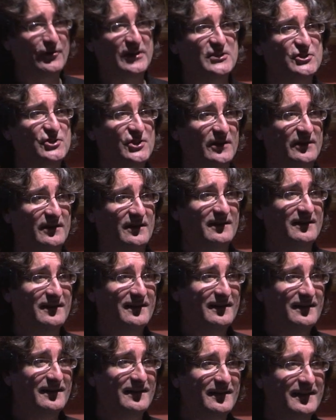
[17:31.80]
each other
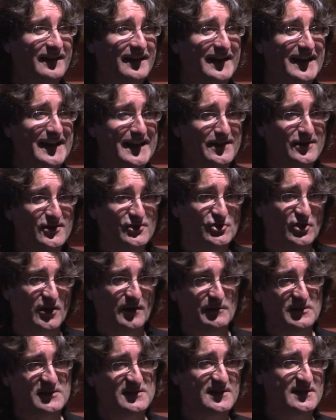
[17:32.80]
in the
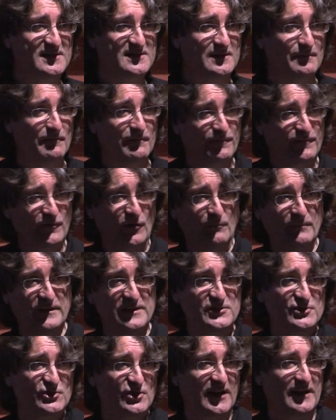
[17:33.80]
German system from
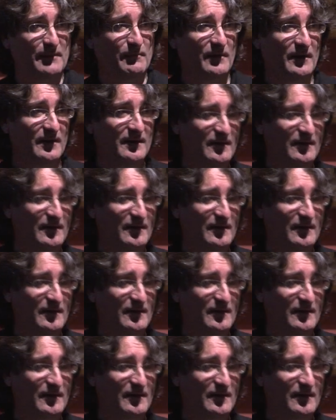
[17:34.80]
this chamber